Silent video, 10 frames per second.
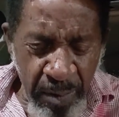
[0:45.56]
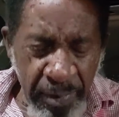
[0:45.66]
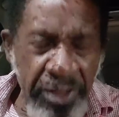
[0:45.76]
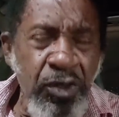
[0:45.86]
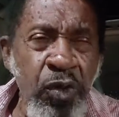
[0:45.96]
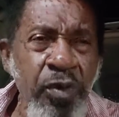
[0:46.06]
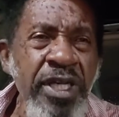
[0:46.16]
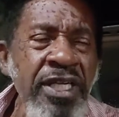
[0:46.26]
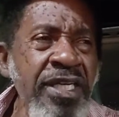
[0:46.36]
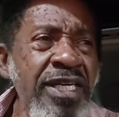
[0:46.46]
but to
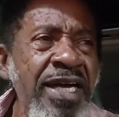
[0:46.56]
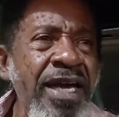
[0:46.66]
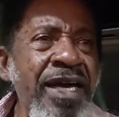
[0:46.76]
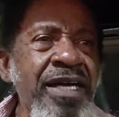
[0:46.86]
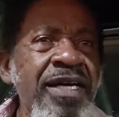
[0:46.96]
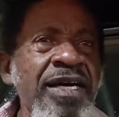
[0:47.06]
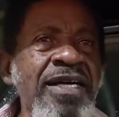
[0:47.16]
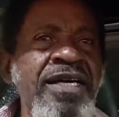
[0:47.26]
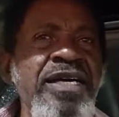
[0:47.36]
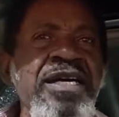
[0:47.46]
really
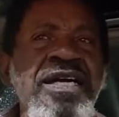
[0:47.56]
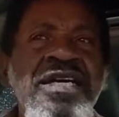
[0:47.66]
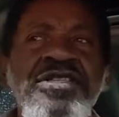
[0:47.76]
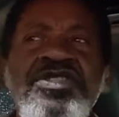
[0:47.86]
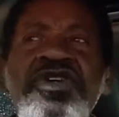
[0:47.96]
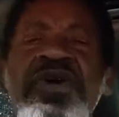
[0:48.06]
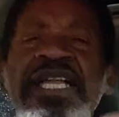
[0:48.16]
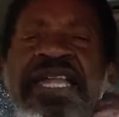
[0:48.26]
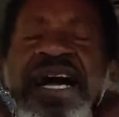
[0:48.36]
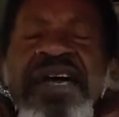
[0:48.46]

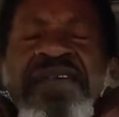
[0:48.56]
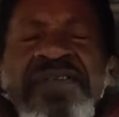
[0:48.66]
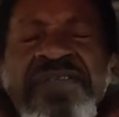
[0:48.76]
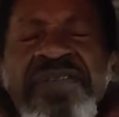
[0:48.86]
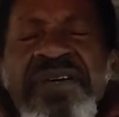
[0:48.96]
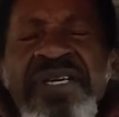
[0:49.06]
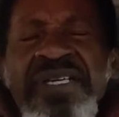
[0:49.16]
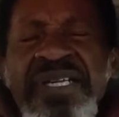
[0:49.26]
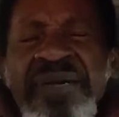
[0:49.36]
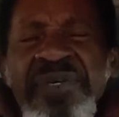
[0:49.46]
enjoy life.
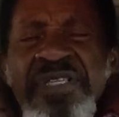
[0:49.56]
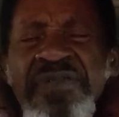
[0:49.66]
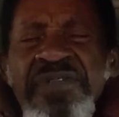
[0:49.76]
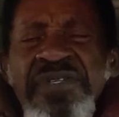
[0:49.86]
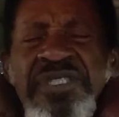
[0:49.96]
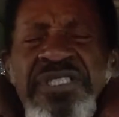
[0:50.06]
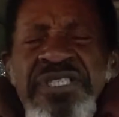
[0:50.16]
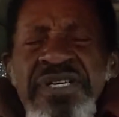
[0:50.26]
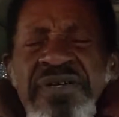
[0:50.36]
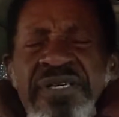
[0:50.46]
I mean, the fullness
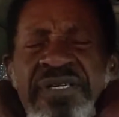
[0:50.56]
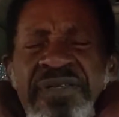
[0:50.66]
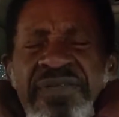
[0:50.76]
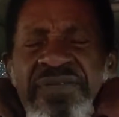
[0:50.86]
thereof.